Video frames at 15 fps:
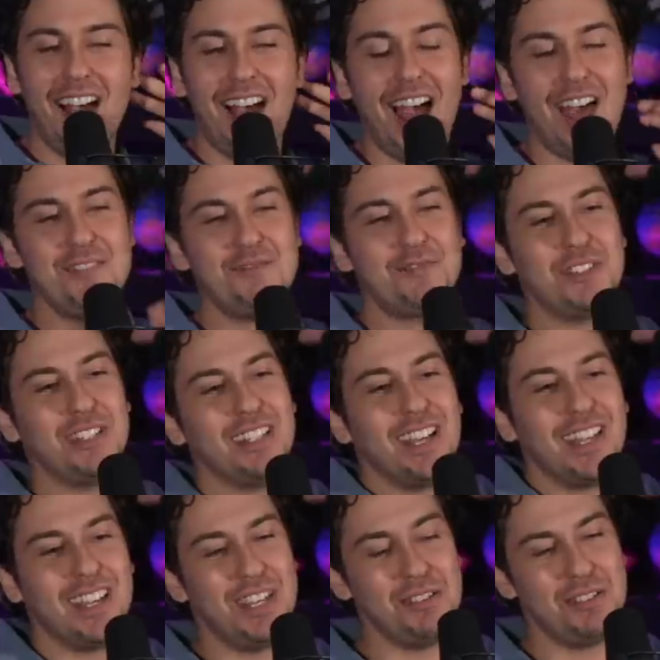I feel
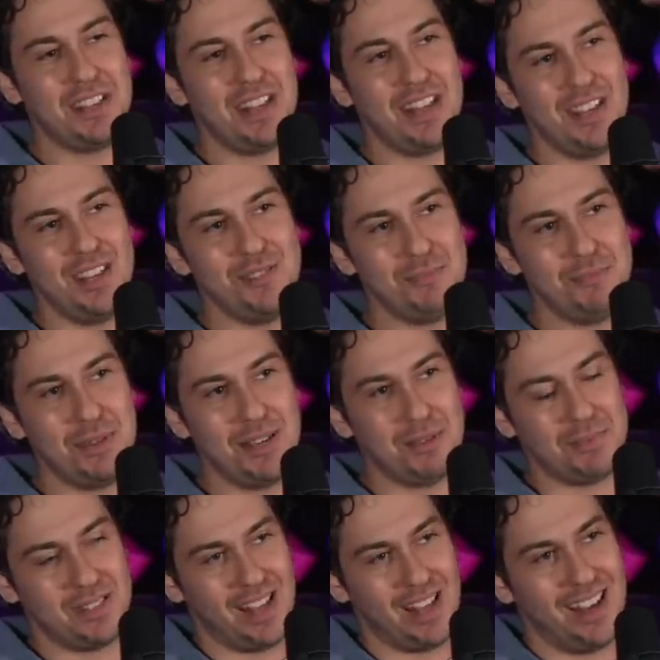like he'd he would be
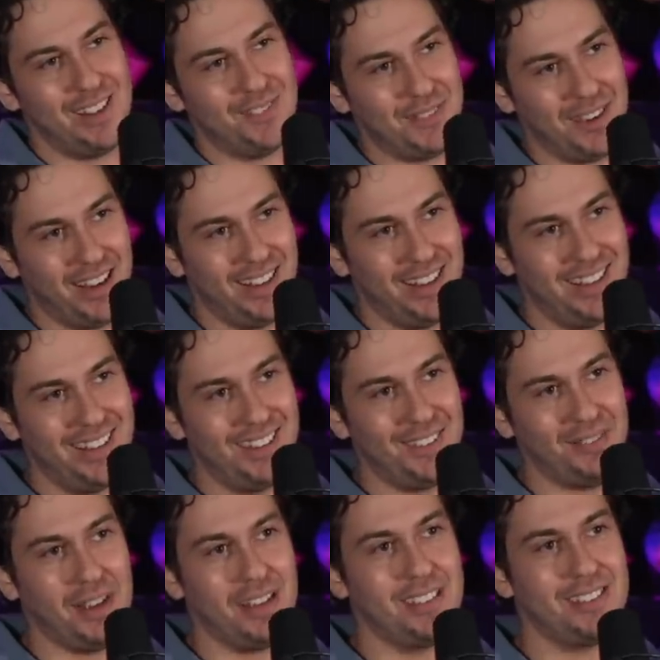upset if I
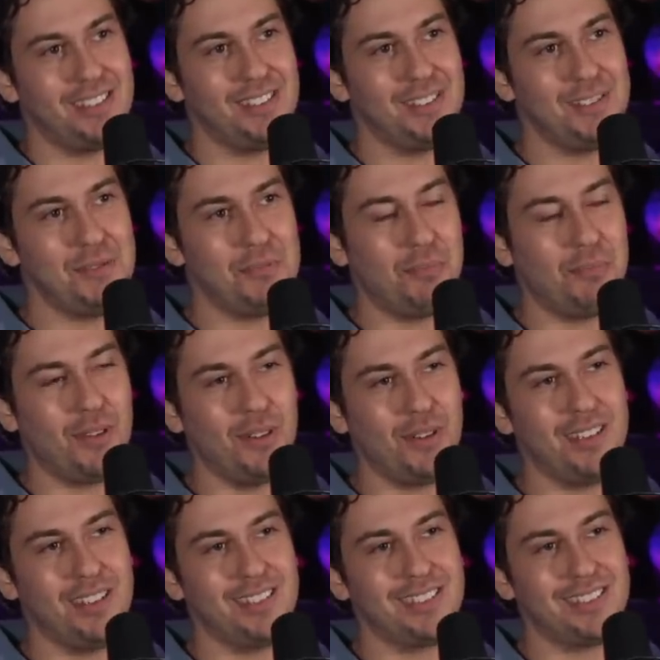if I
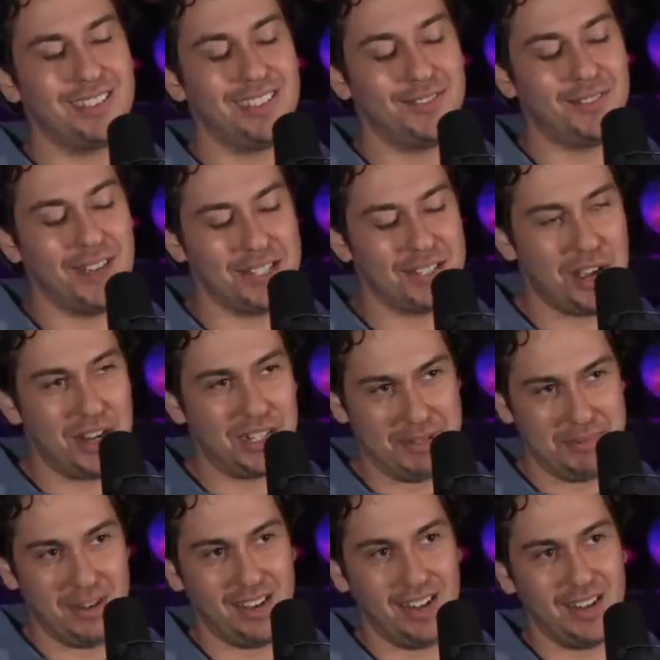broke his if I talked
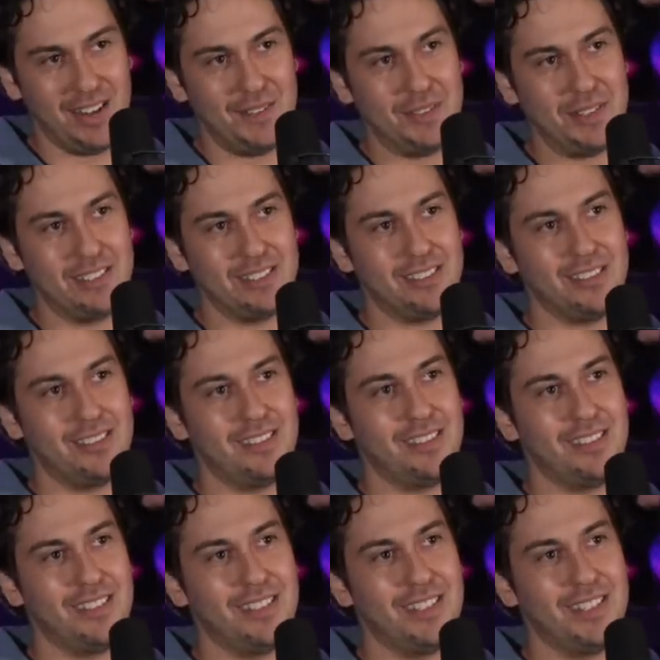about any of his.
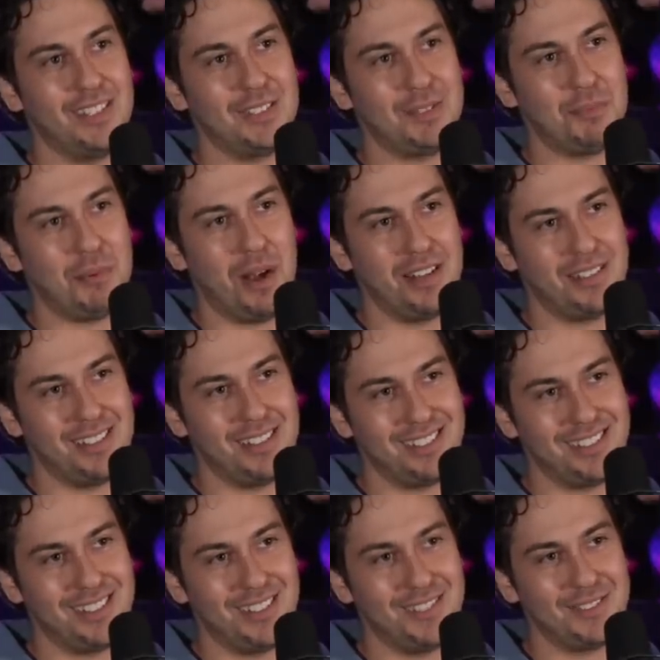It's his you don't need to,
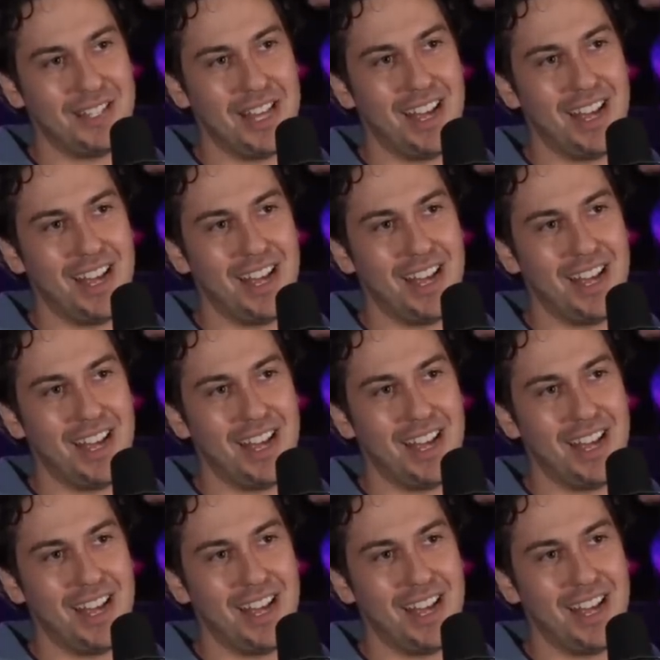but I yeah, I,